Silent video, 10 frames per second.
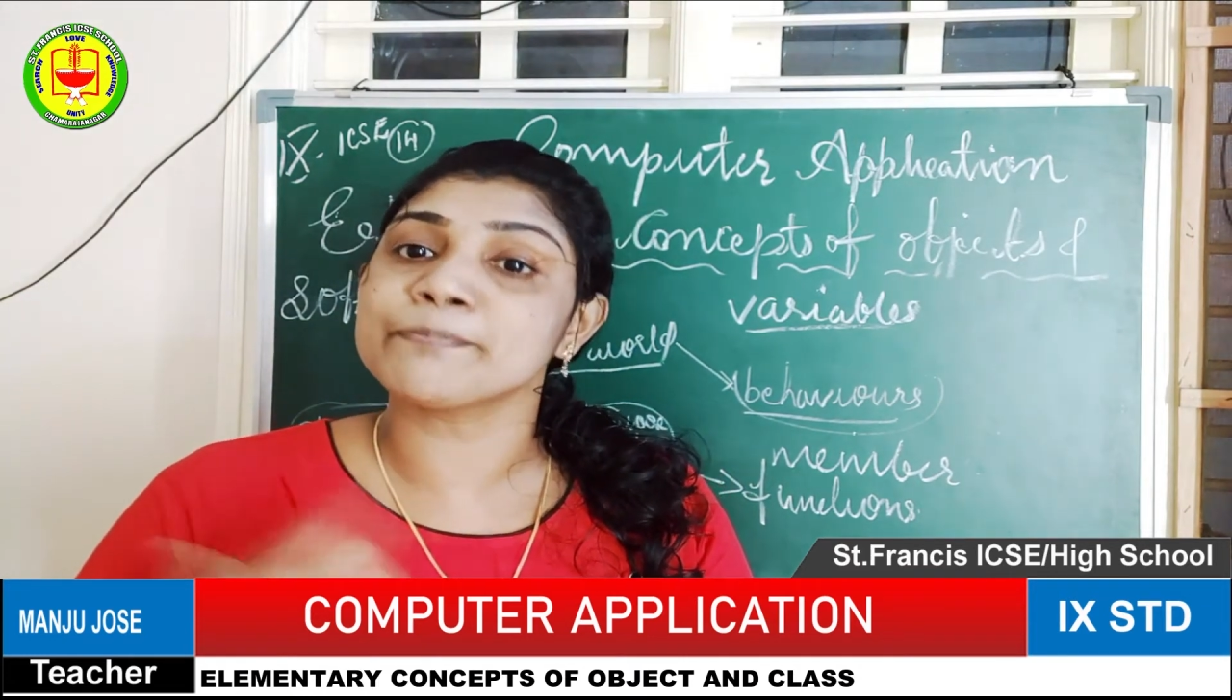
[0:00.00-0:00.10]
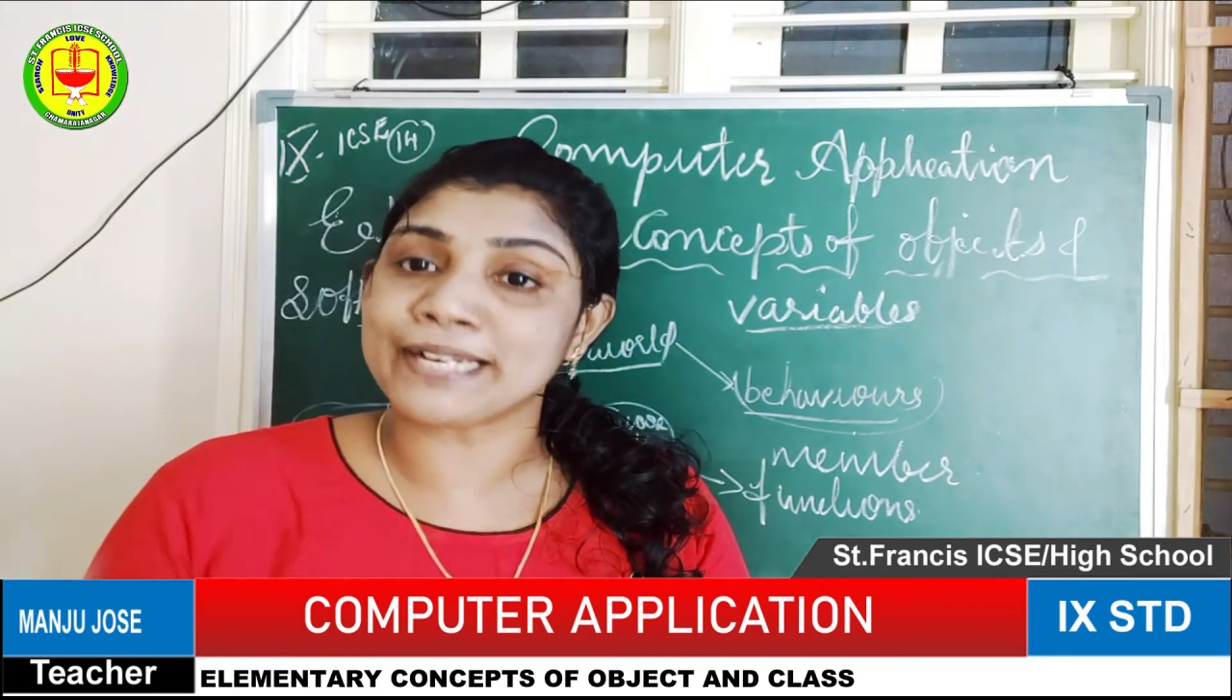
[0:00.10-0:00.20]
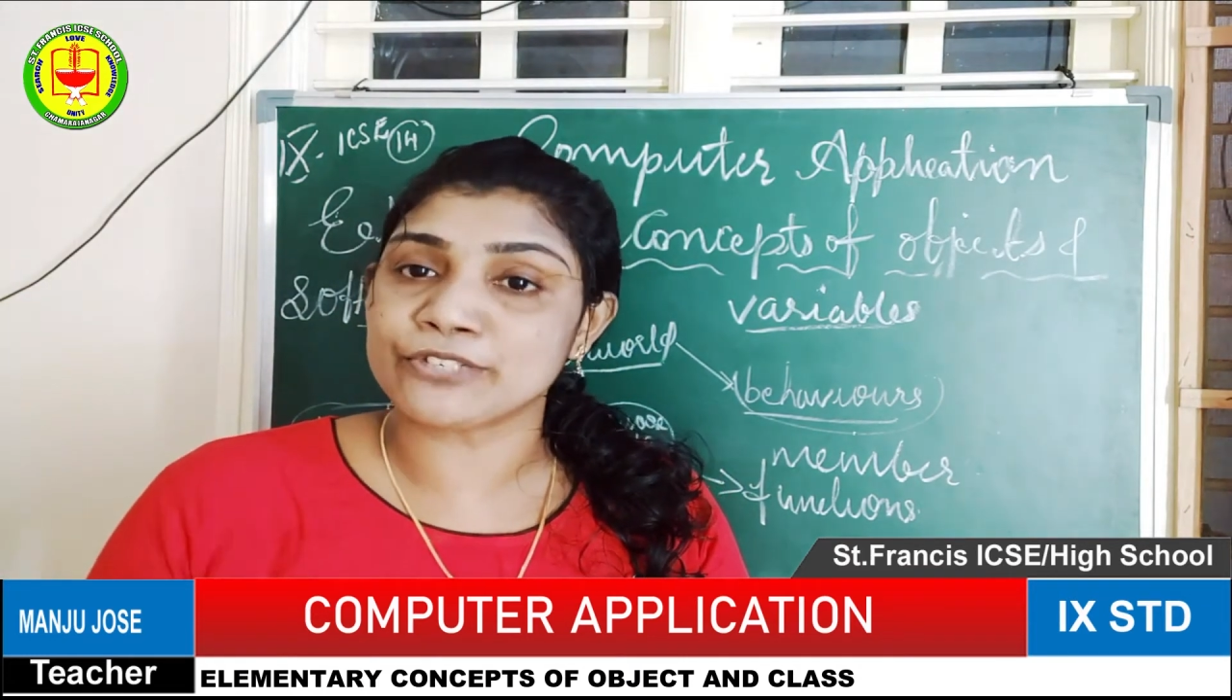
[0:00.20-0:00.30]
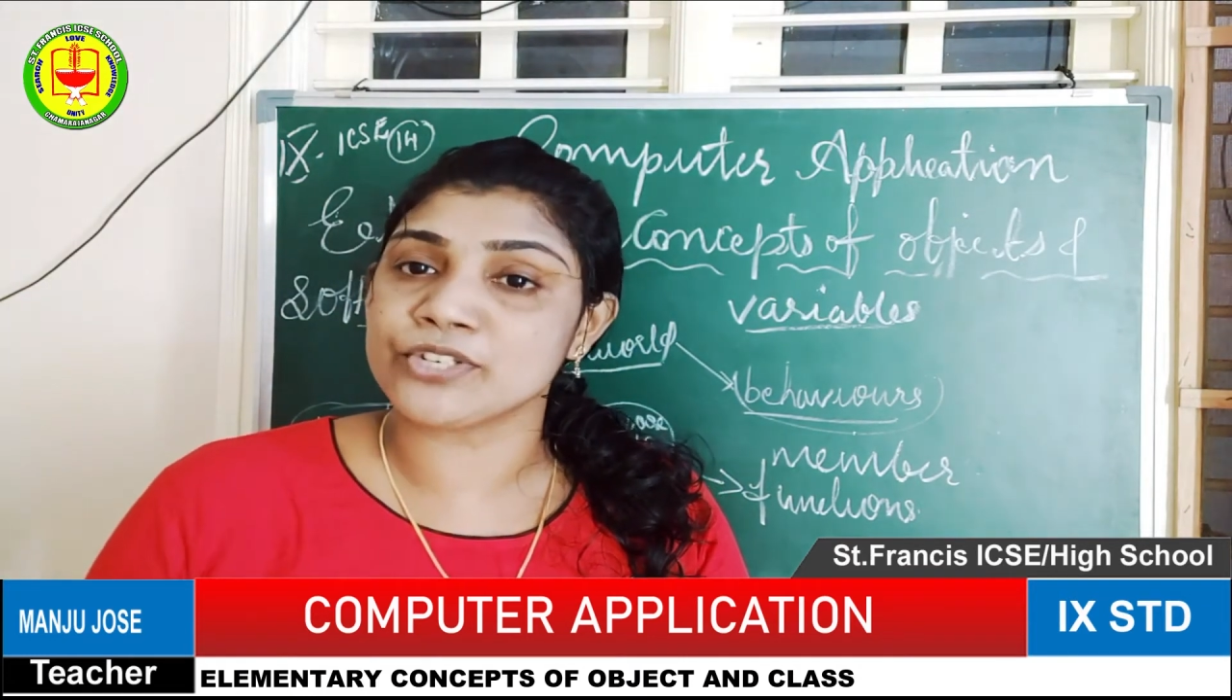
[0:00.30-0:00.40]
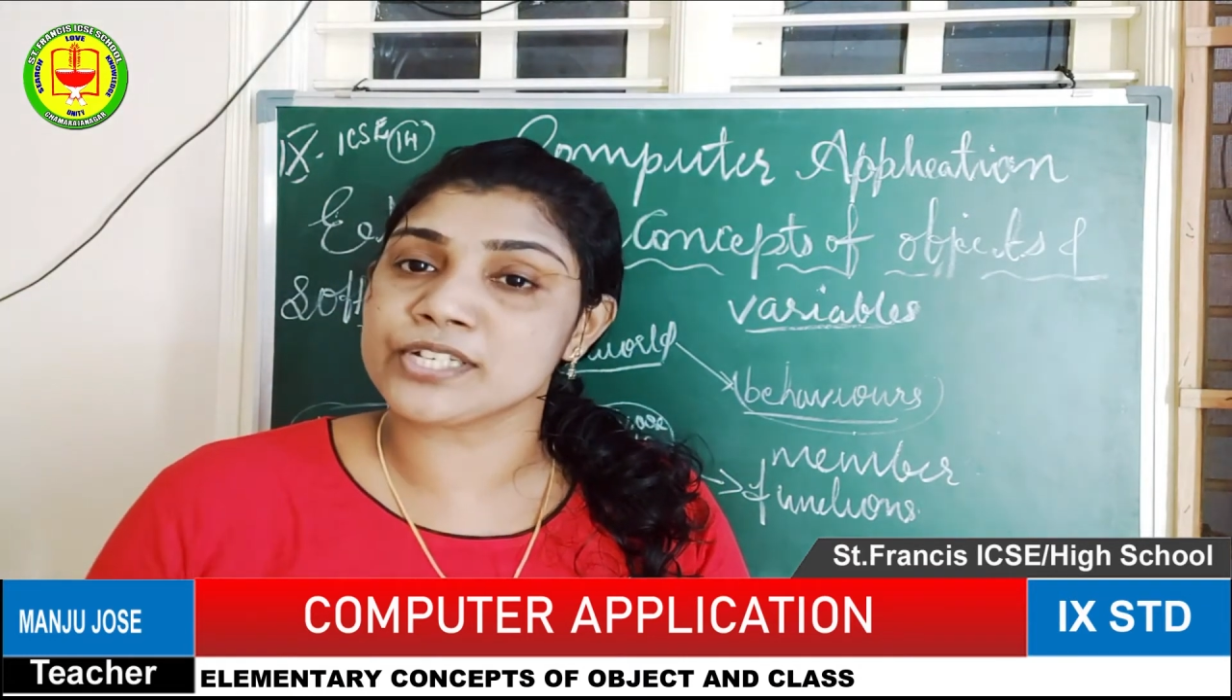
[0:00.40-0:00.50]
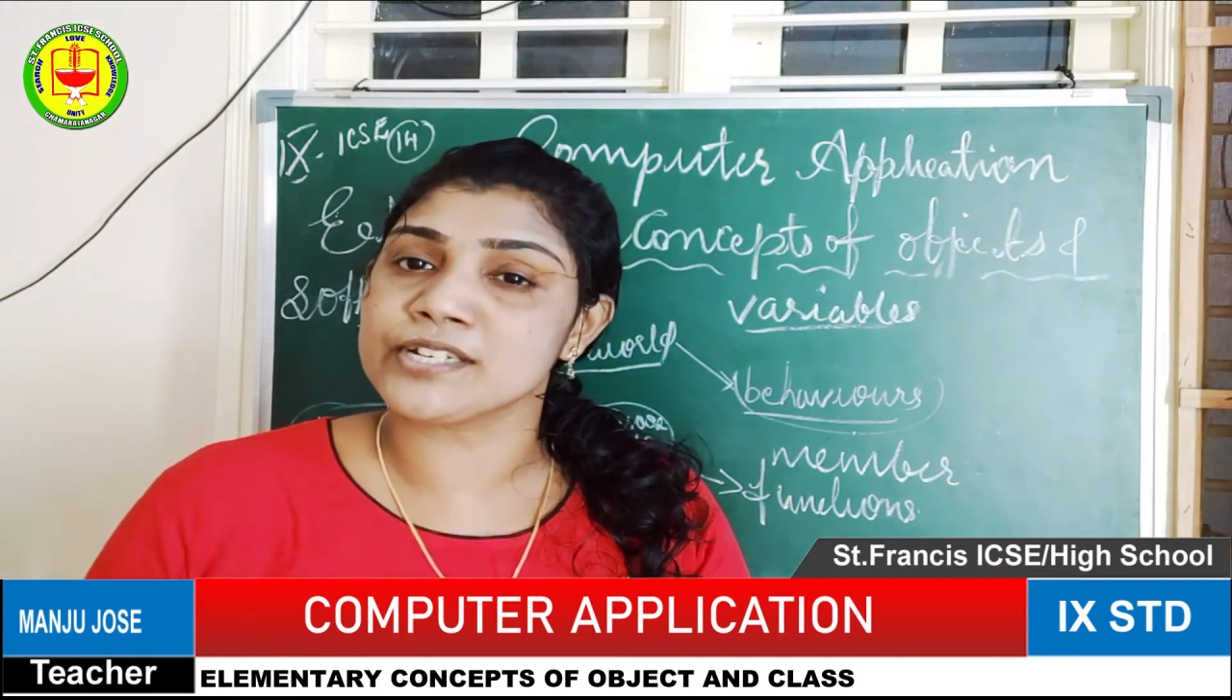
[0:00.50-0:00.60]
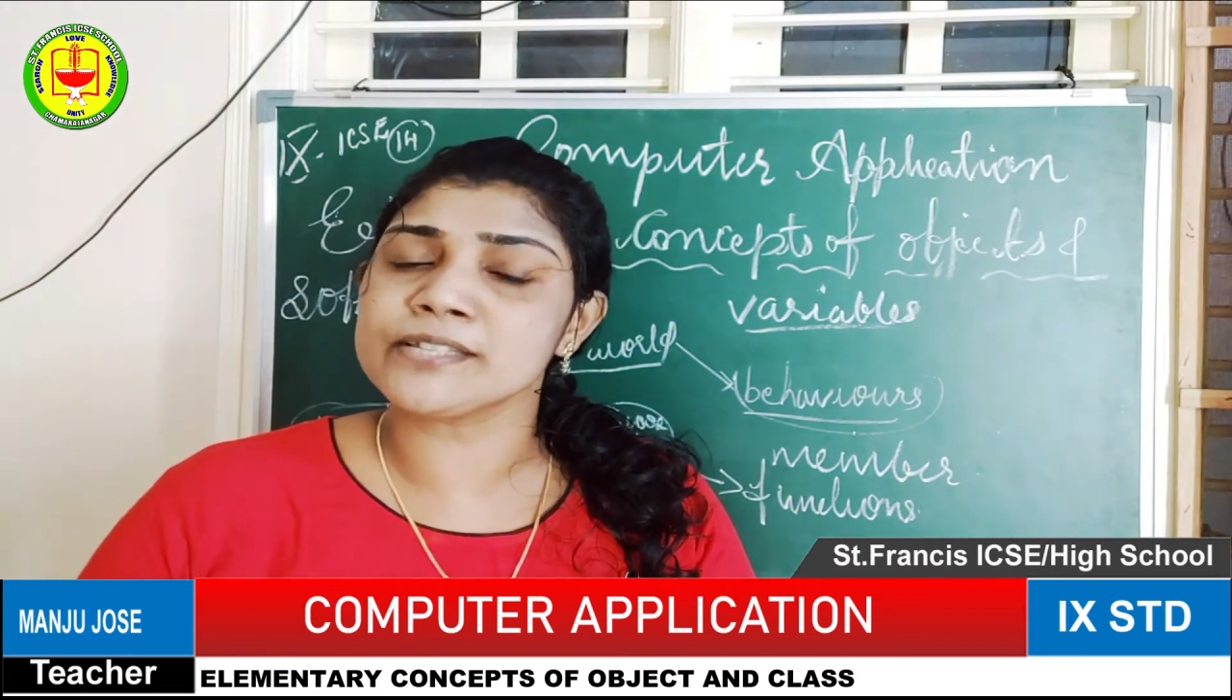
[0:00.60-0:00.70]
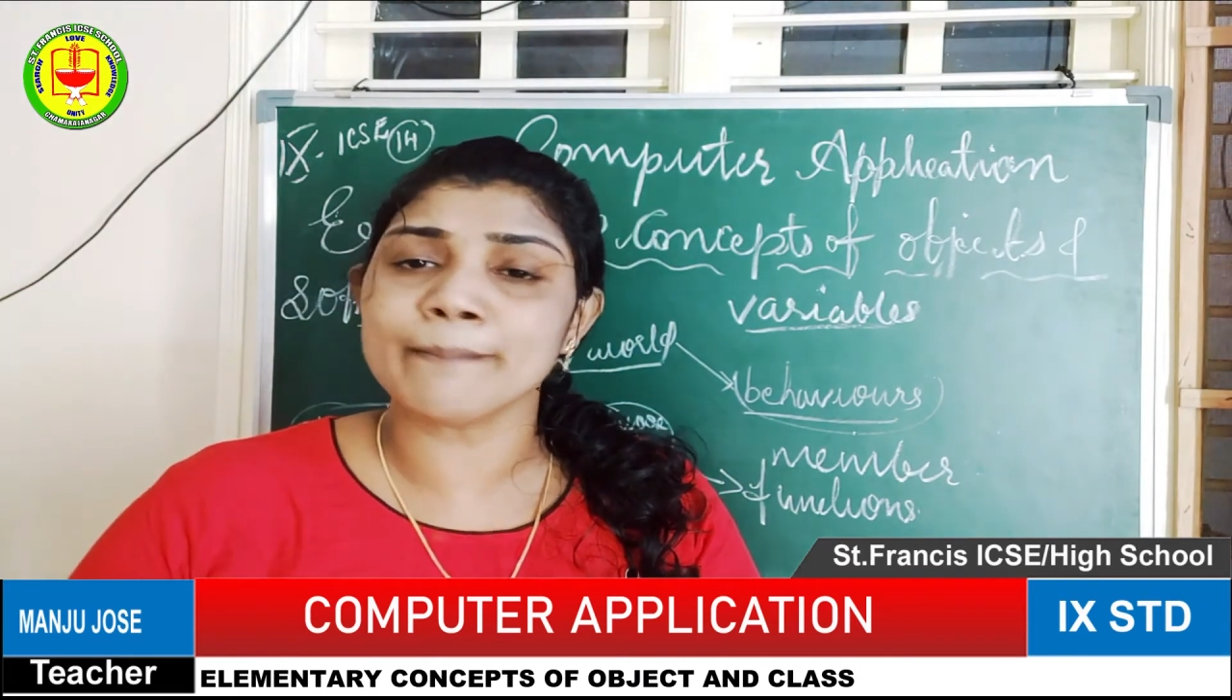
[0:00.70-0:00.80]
punctuations,